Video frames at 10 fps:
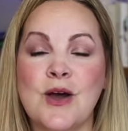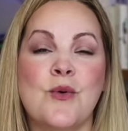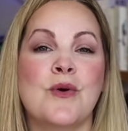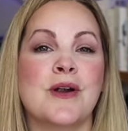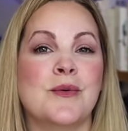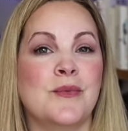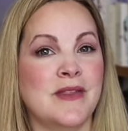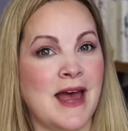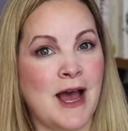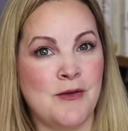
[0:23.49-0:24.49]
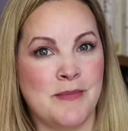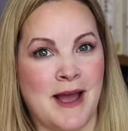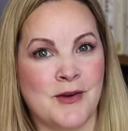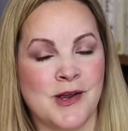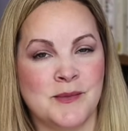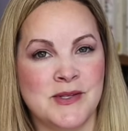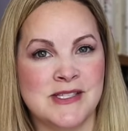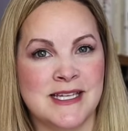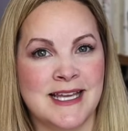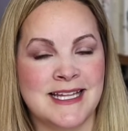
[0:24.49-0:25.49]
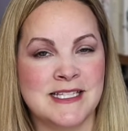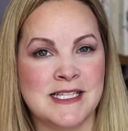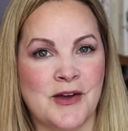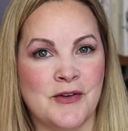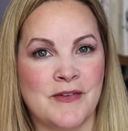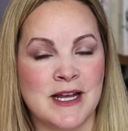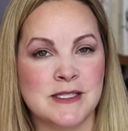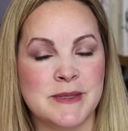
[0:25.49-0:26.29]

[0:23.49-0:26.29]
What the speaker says: or without background music and sound effects,